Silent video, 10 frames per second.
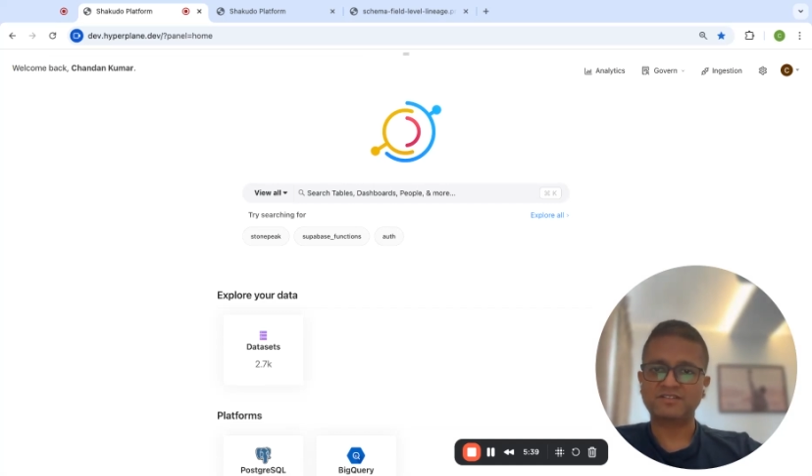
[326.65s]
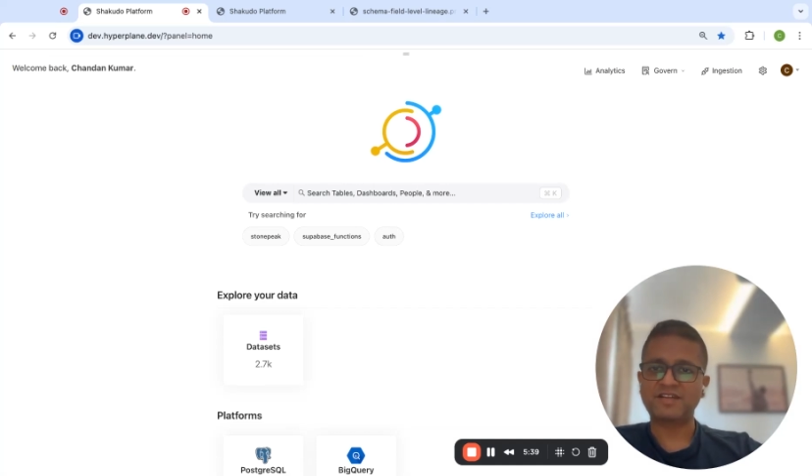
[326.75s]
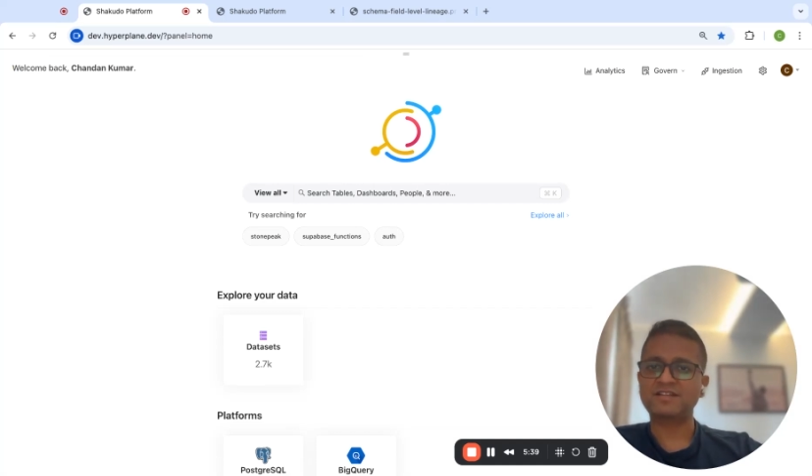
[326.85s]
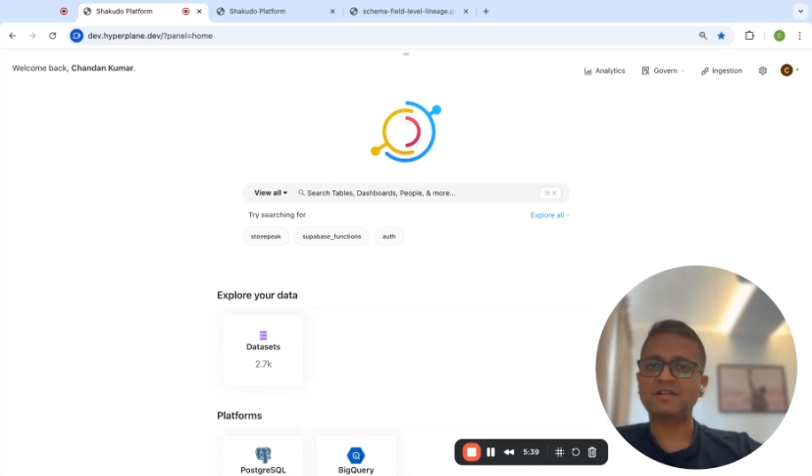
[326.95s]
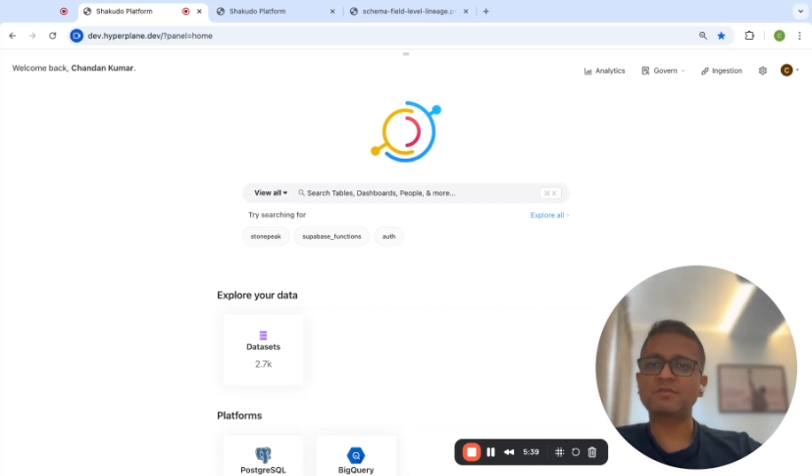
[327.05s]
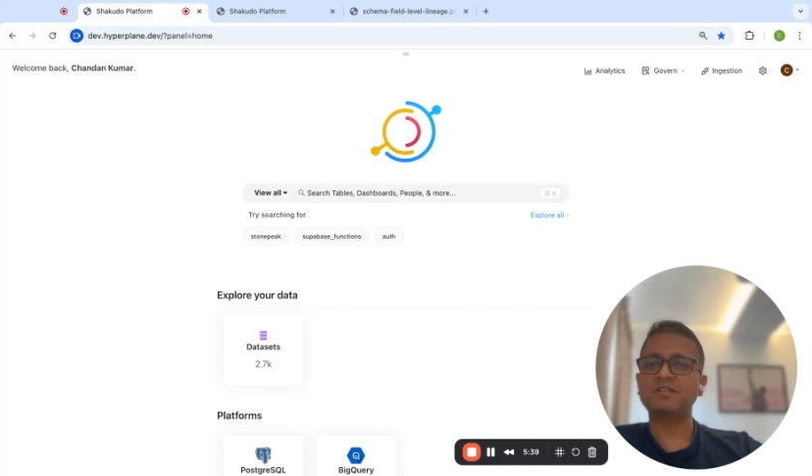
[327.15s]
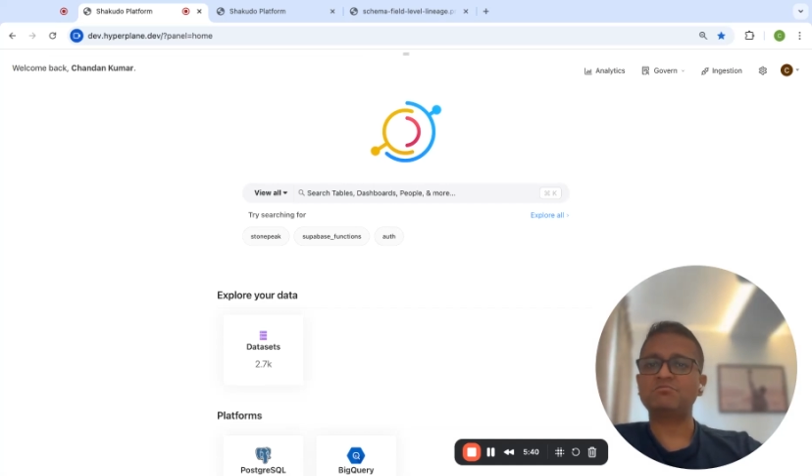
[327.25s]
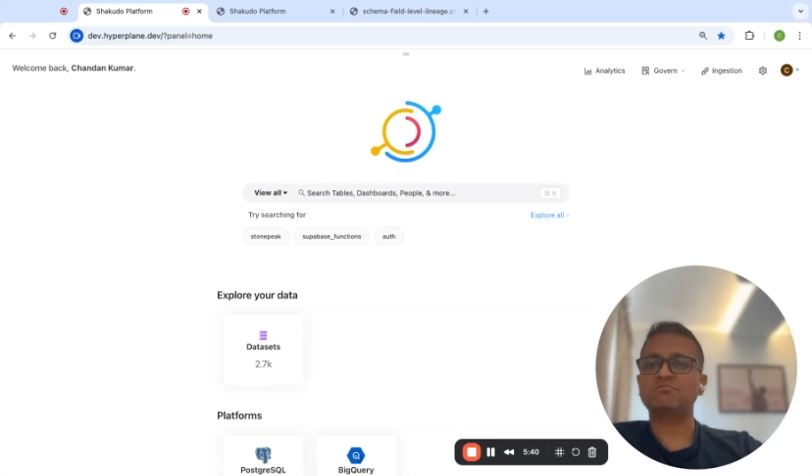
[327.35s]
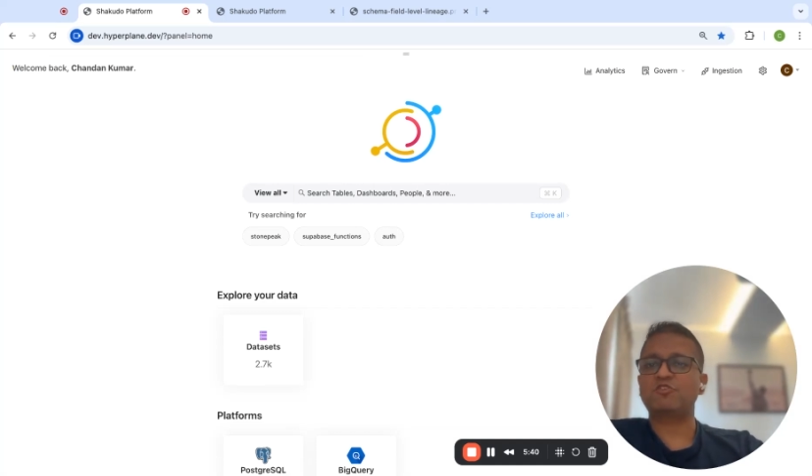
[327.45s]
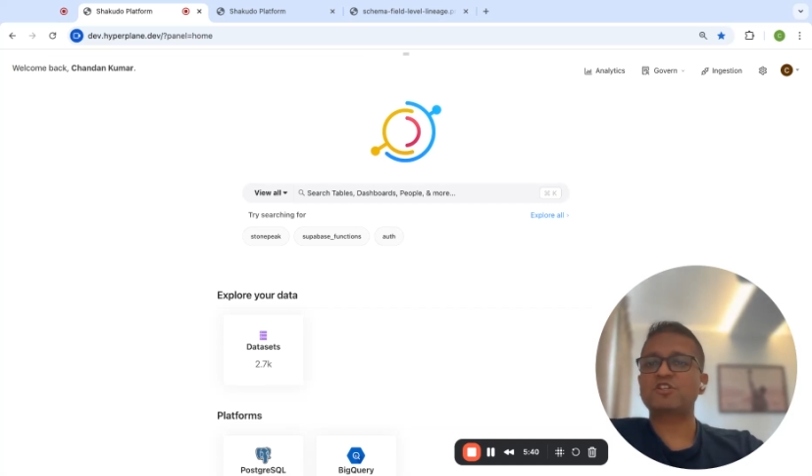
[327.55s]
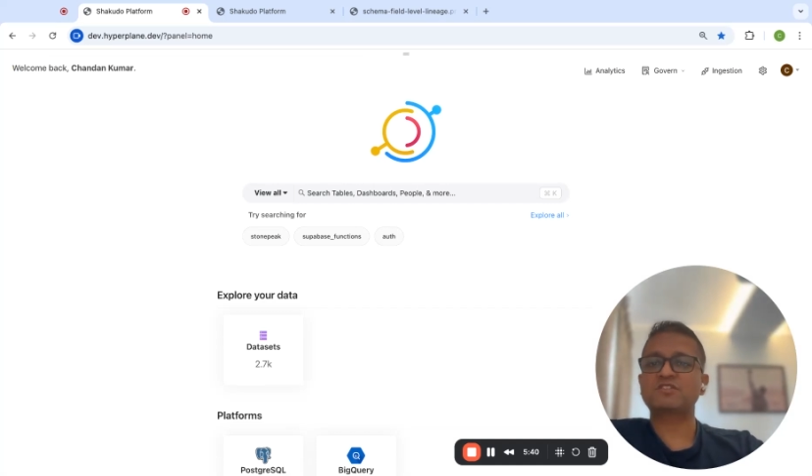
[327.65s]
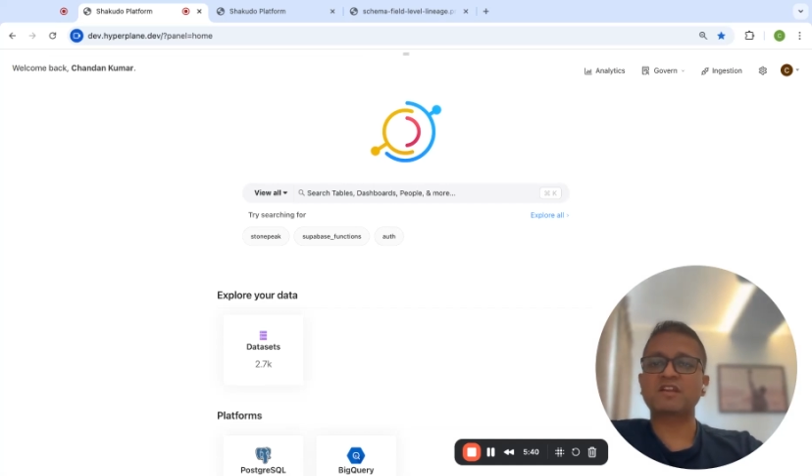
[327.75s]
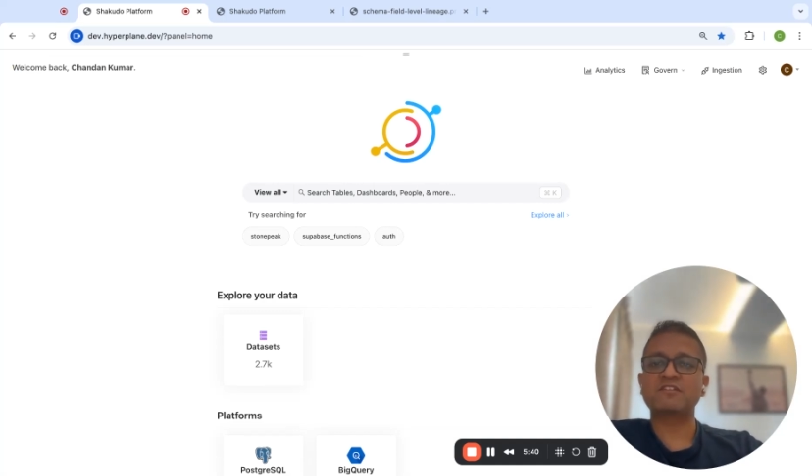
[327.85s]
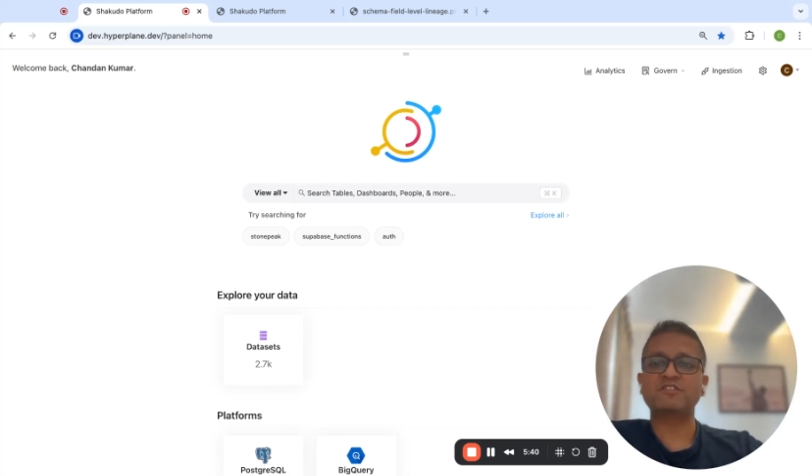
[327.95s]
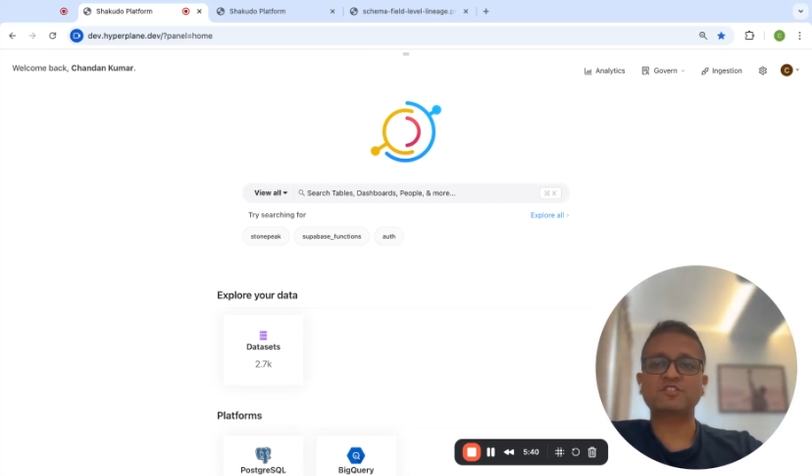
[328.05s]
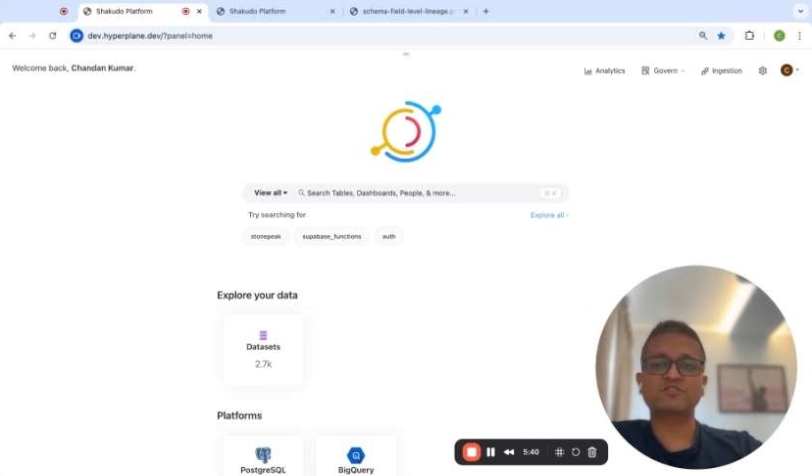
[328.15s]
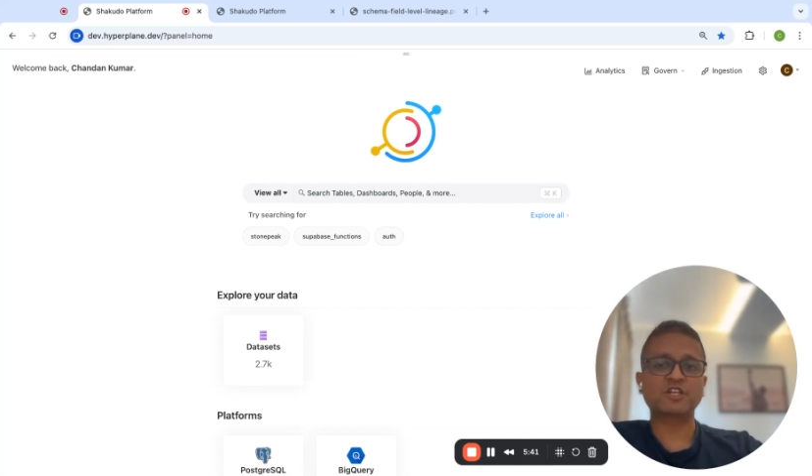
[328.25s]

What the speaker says: Right? I mean, what is the relevance of